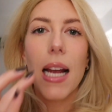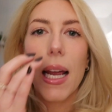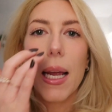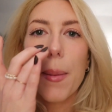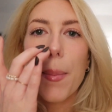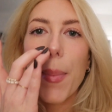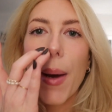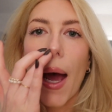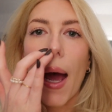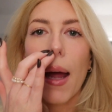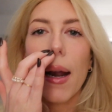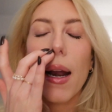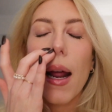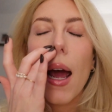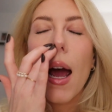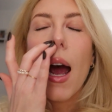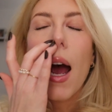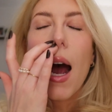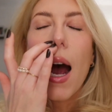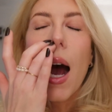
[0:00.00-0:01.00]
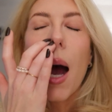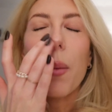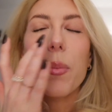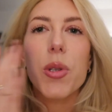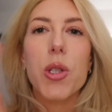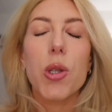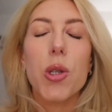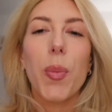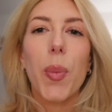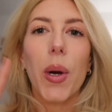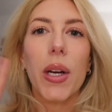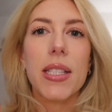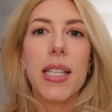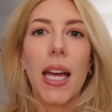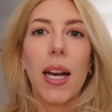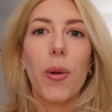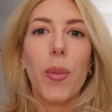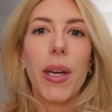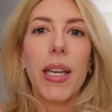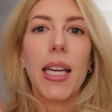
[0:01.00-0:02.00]
night, but I'm super
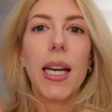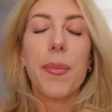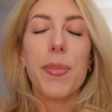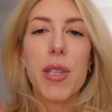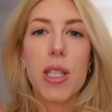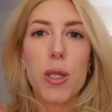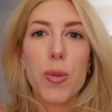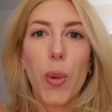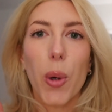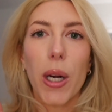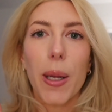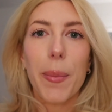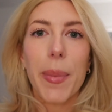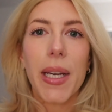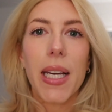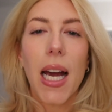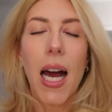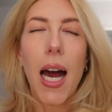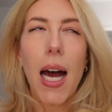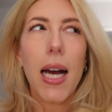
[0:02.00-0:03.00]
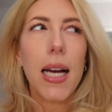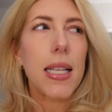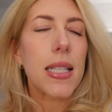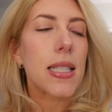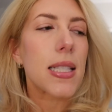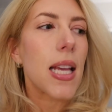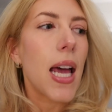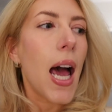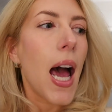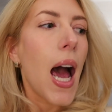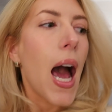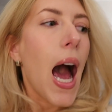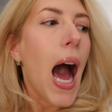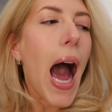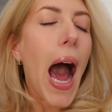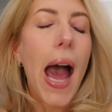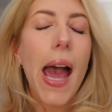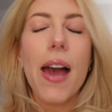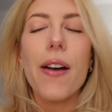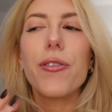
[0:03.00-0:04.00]
excited waking up this morning because
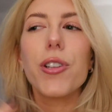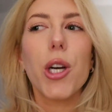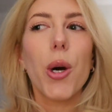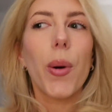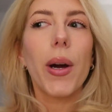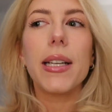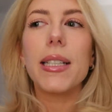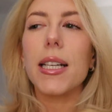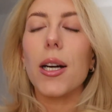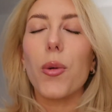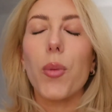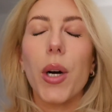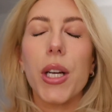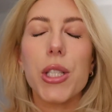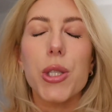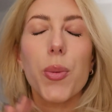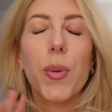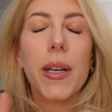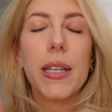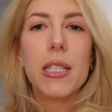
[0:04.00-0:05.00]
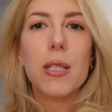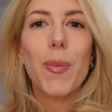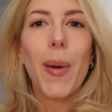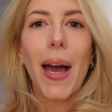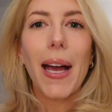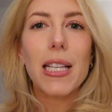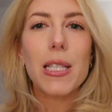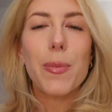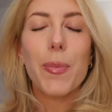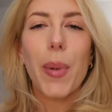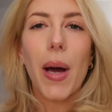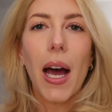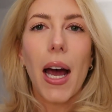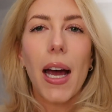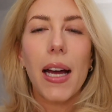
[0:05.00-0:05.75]
I have no idea what to expect, but